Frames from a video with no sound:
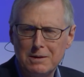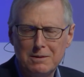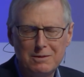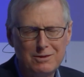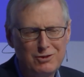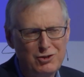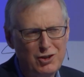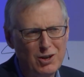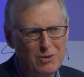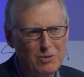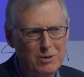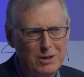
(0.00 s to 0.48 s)

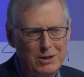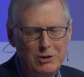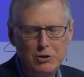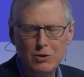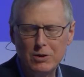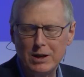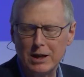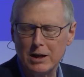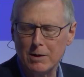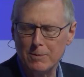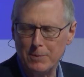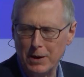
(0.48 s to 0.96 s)
generally you
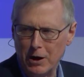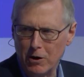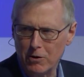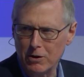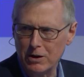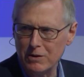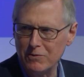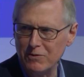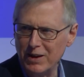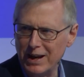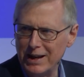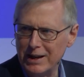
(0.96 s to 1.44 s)
get a power
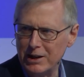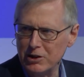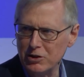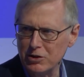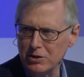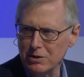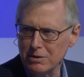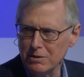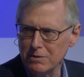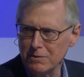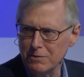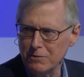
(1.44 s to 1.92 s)
advantage
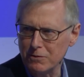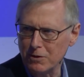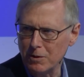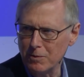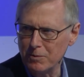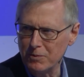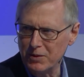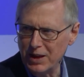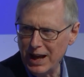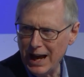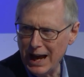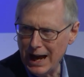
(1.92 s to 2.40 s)

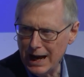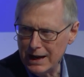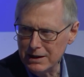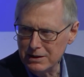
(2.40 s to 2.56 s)
from that.